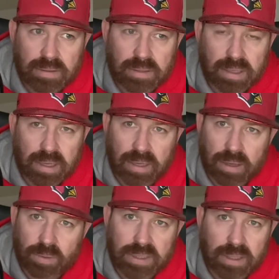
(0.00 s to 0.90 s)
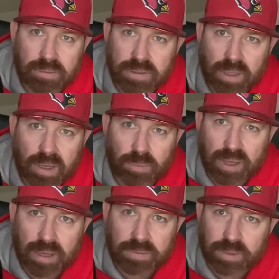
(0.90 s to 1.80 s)
And I would tell him, sorry,
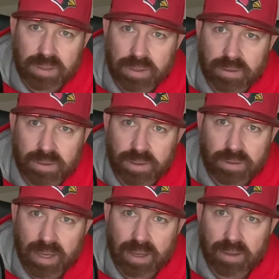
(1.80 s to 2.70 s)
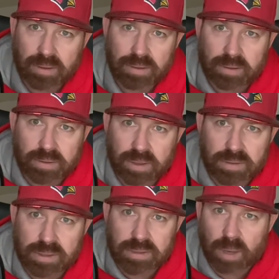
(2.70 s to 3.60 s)
Pops, but you're not, they're
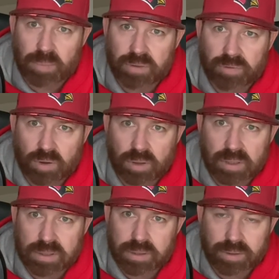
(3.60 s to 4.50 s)
just dumping you full of this.